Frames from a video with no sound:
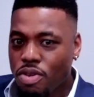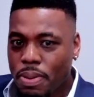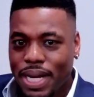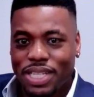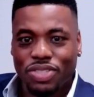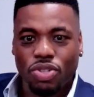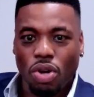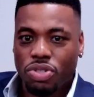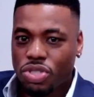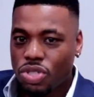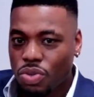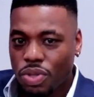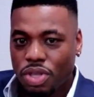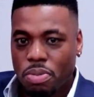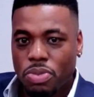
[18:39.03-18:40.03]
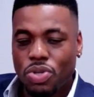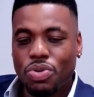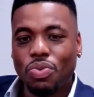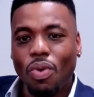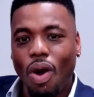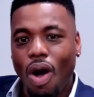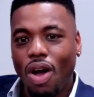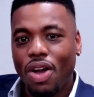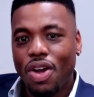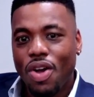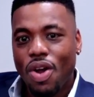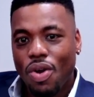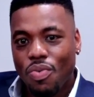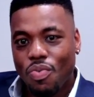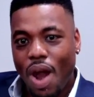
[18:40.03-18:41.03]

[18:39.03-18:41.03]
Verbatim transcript: Everybody starts doing the moonwalk, like, are you